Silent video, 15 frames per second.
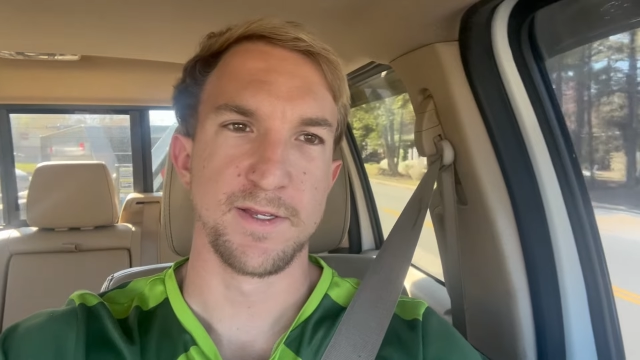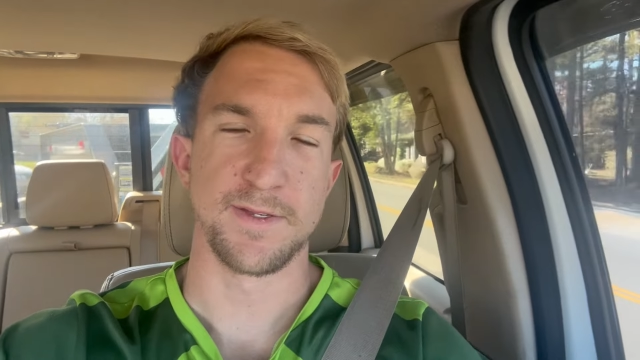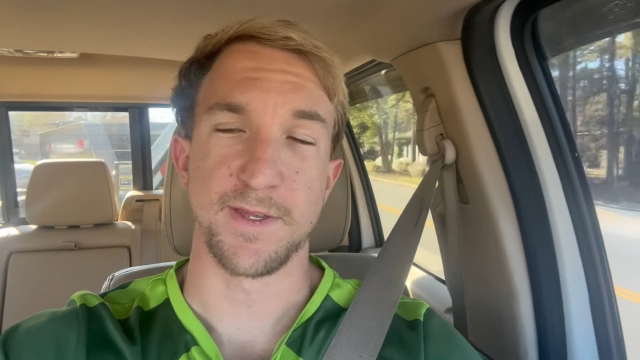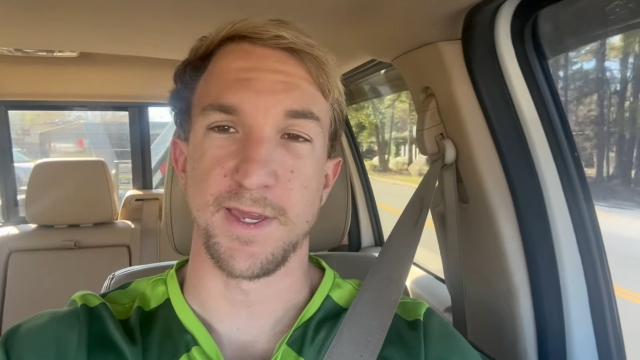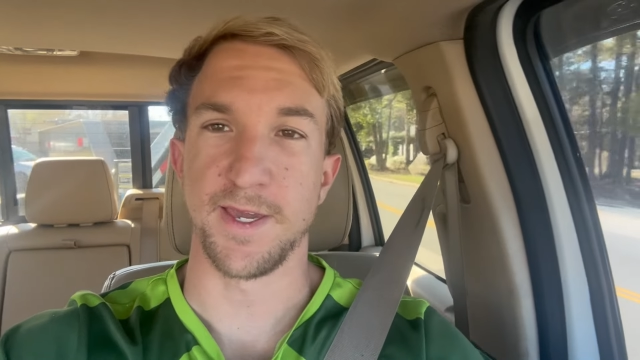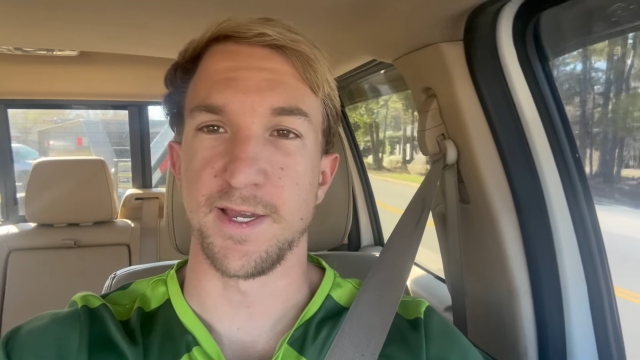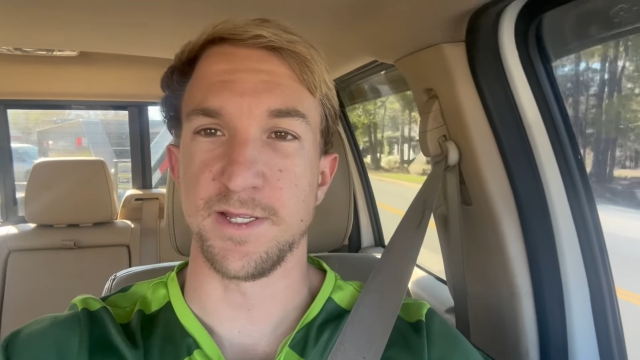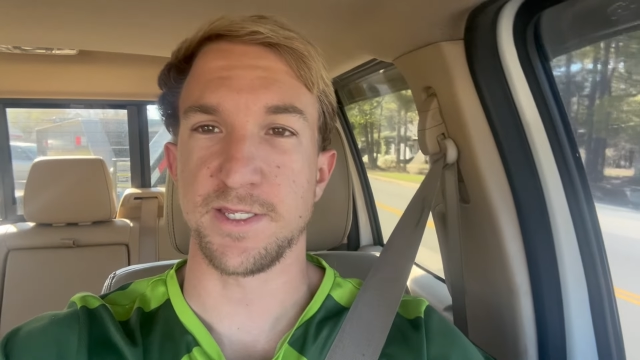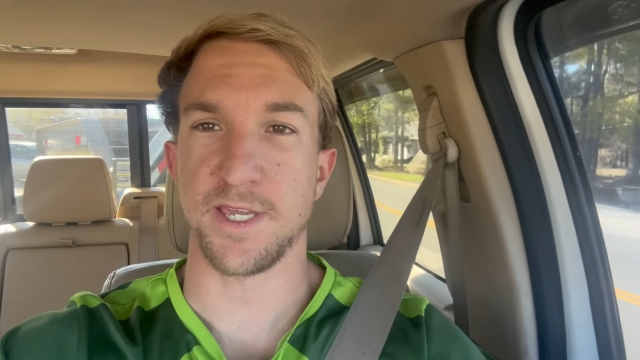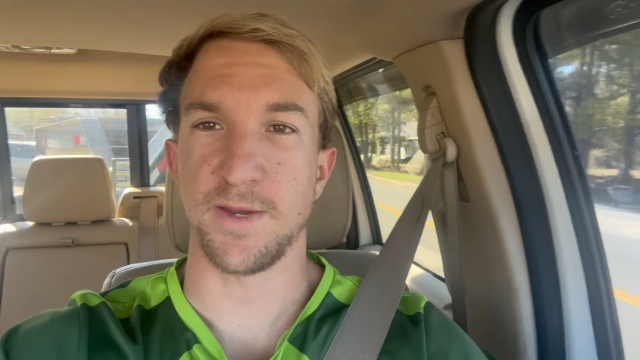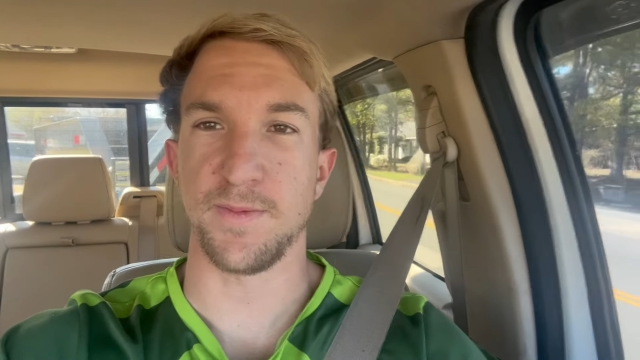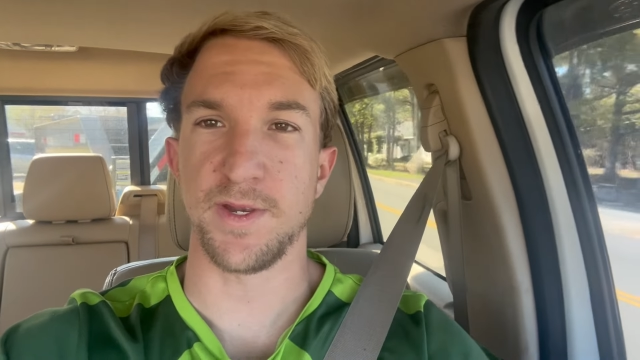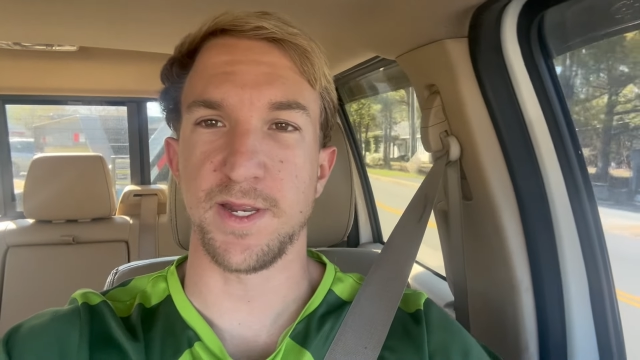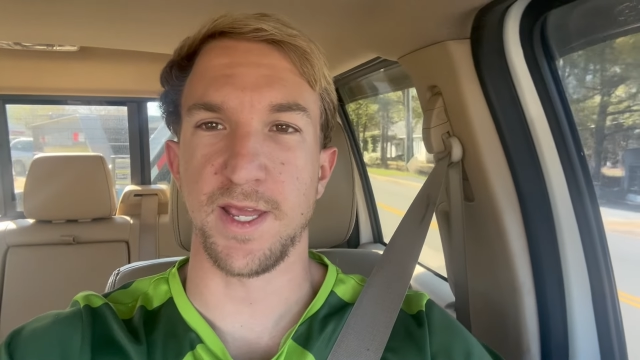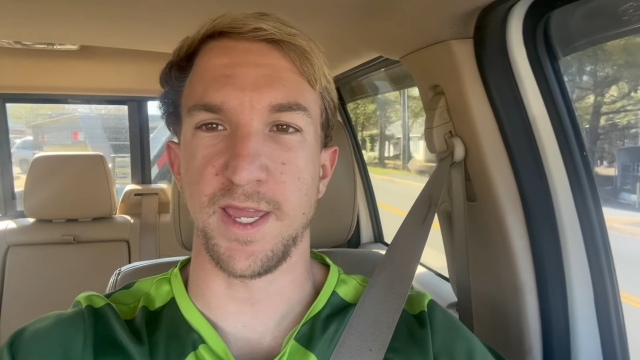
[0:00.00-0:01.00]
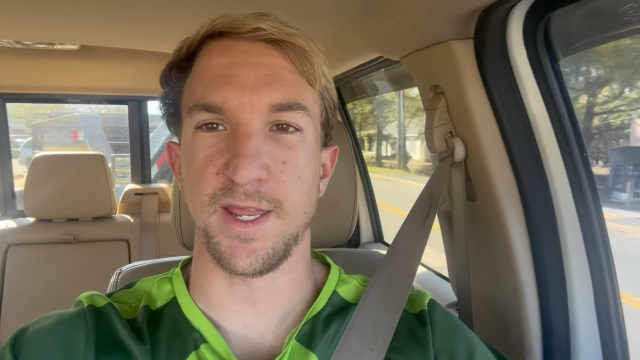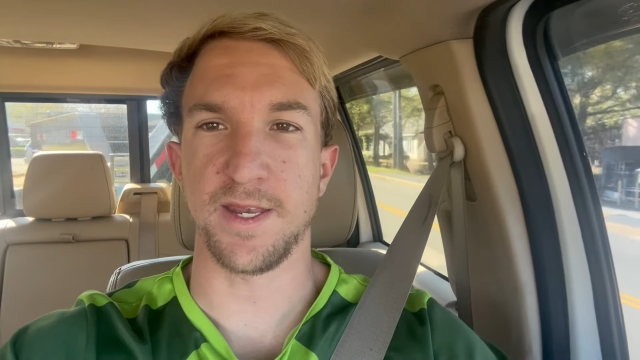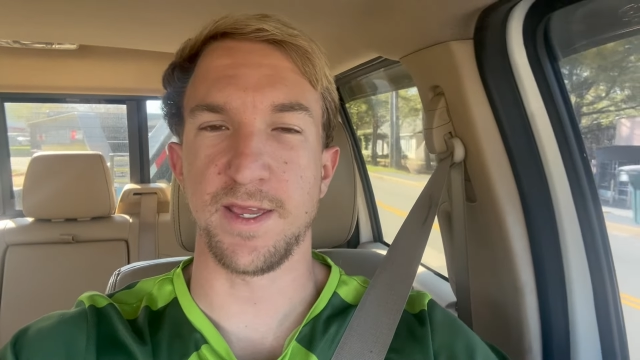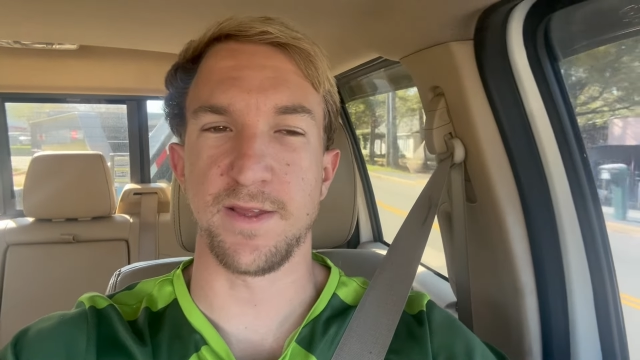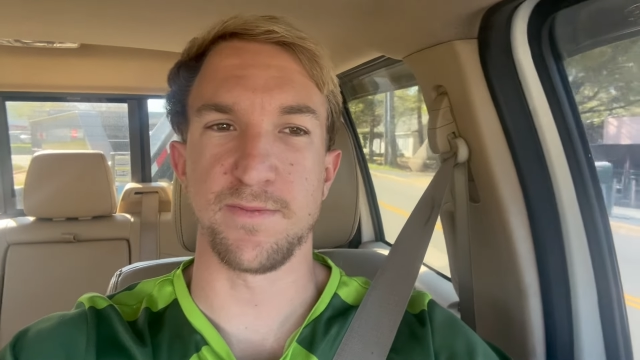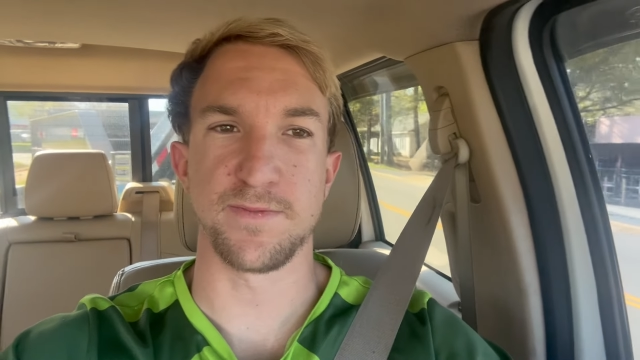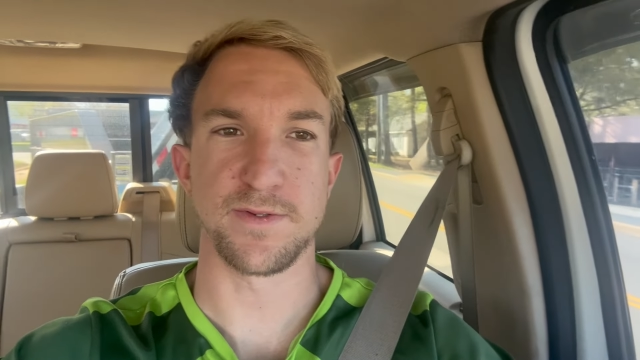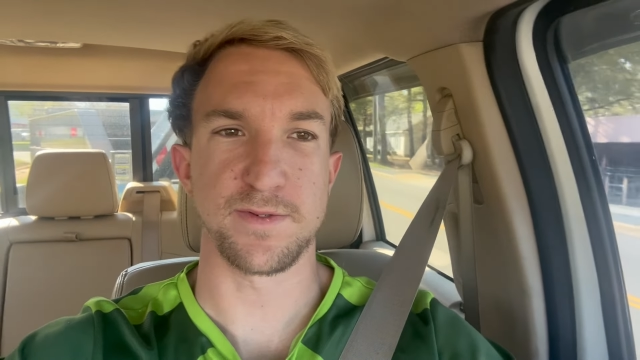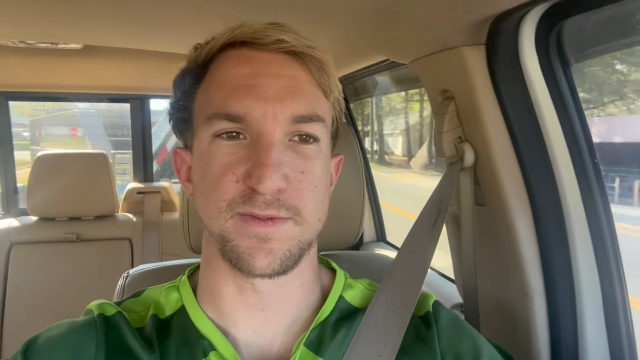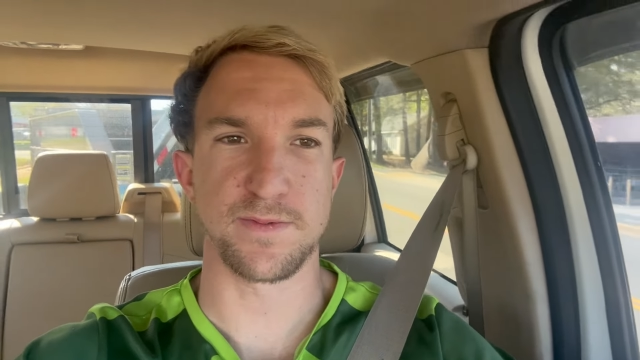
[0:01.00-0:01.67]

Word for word: Yeah, it's coming in handy and